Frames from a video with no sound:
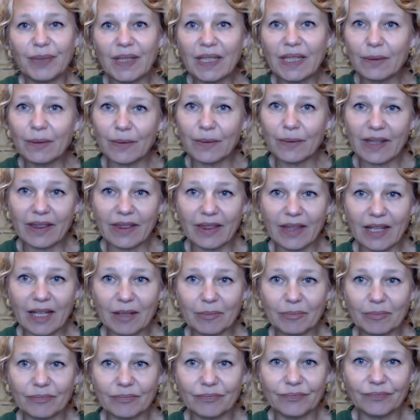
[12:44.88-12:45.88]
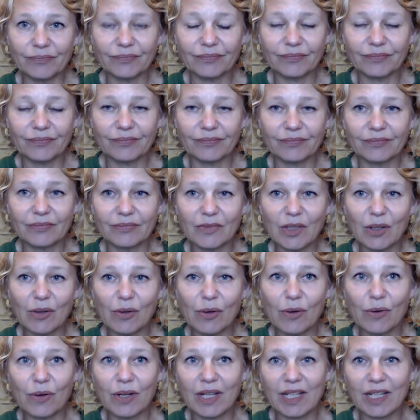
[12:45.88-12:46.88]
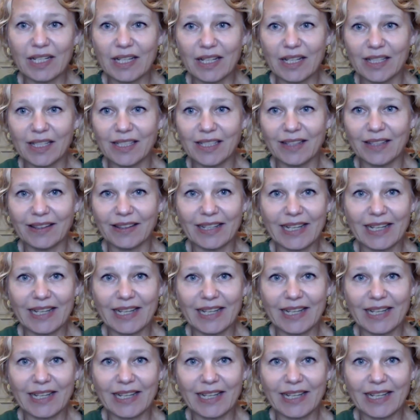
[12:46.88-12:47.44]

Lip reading: being with them, organizing